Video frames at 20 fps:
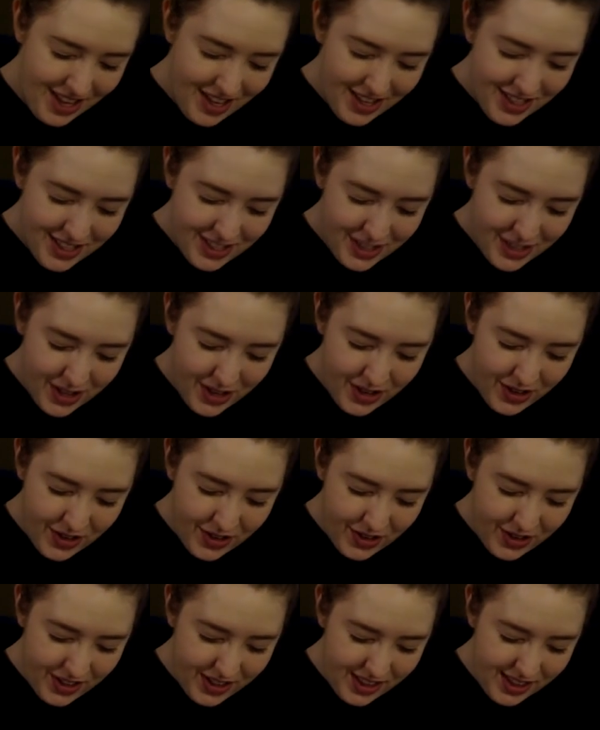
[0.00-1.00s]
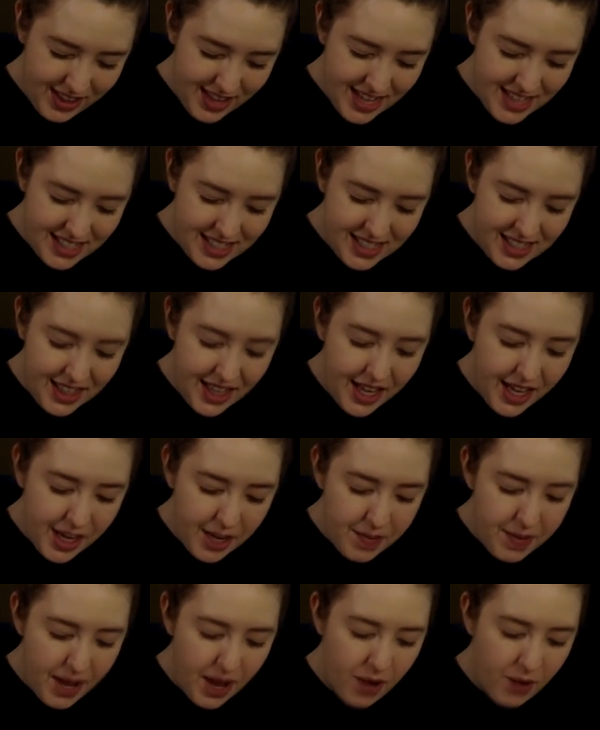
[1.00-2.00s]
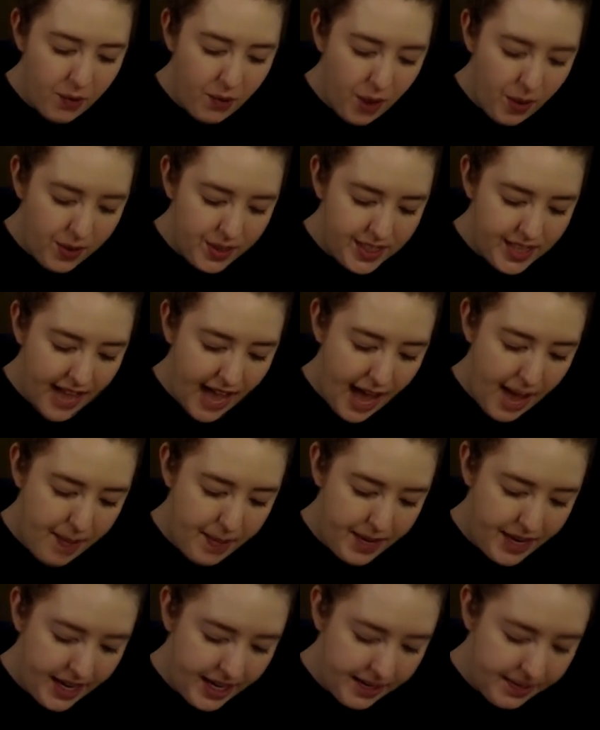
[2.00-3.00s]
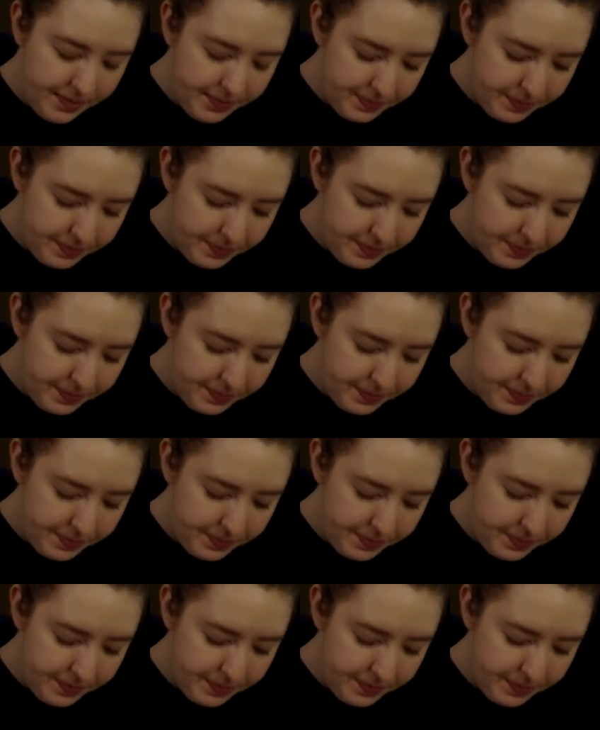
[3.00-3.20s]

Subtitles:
So let's think about what was happening